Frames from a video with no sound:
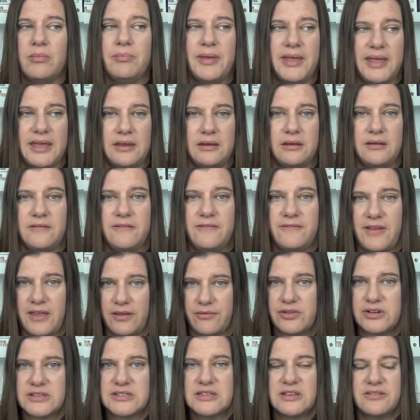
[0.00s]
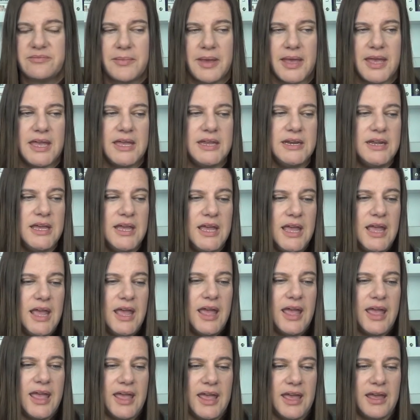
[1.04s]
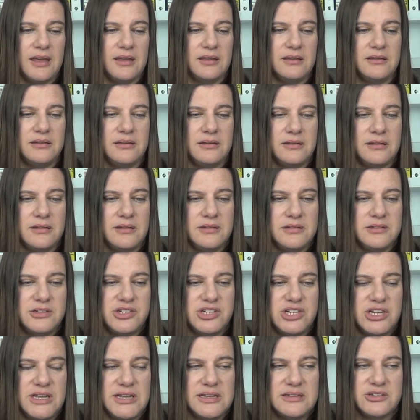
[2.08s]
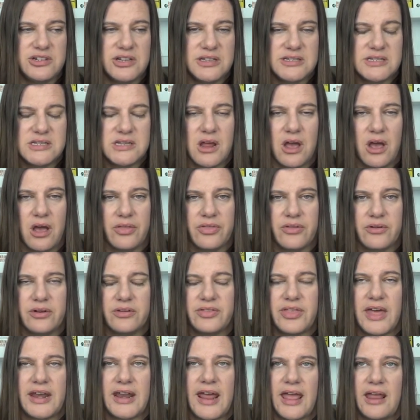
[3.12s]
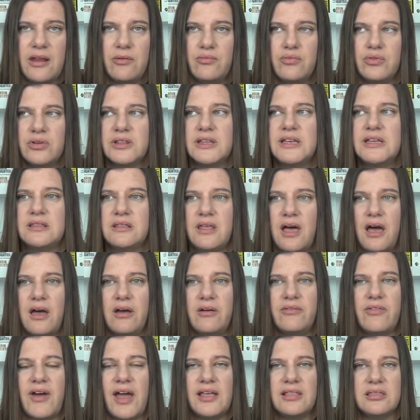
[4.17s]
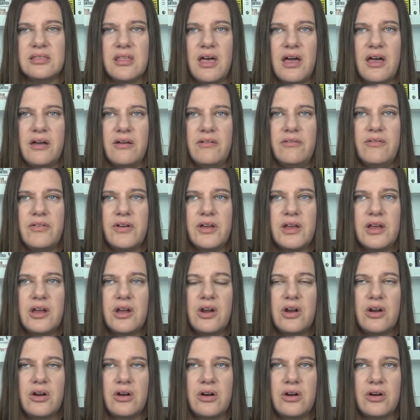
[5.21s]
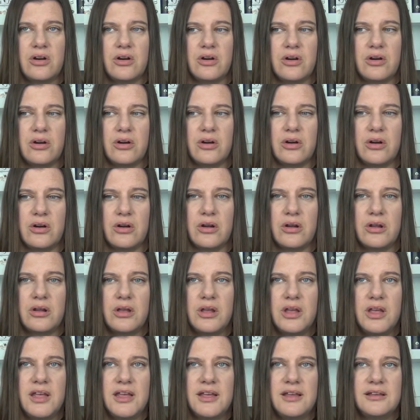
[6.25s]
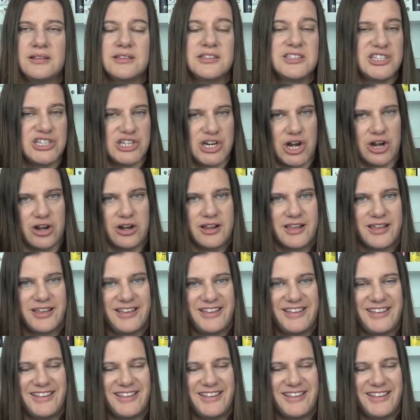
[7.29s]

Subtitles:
been favorites of mine. And she is just an author that I really love. I love her snark